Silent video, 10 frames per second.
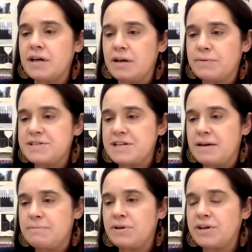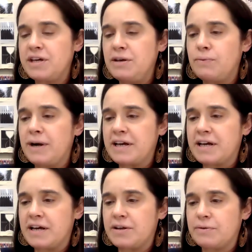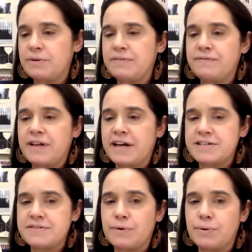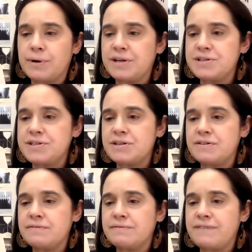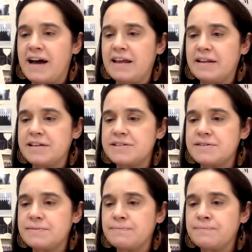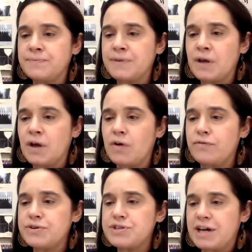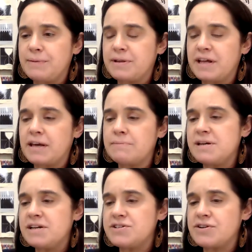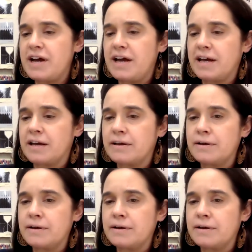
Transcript: It was a milky white color with flecks of orange and violet, oval shaped like a miniature egg.